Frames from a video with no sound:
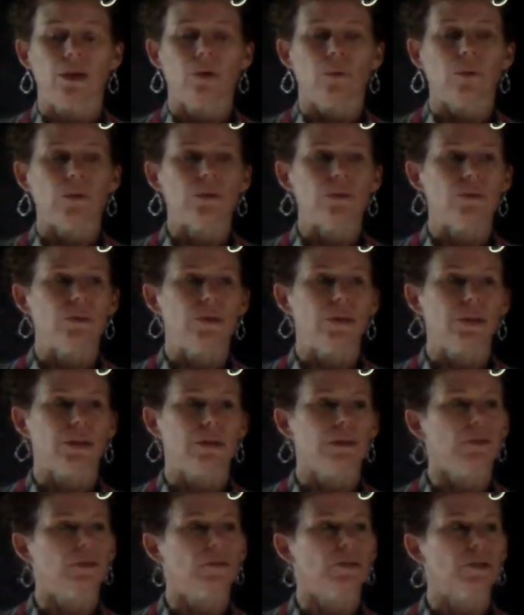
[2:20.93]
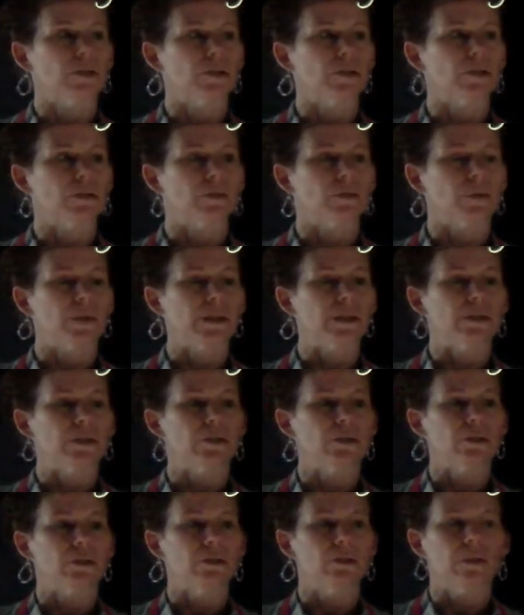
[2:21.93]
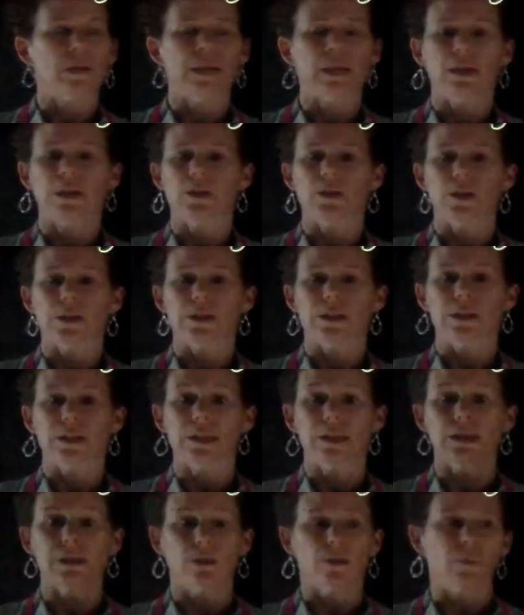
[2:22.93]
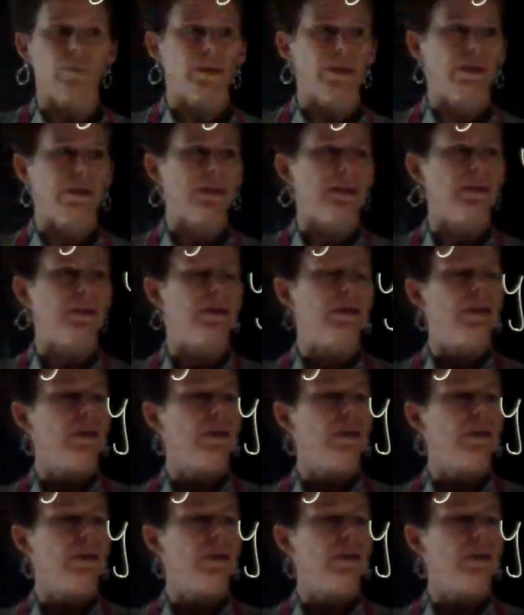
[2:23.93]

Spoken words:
When you look at your original equation, you can't just see your period.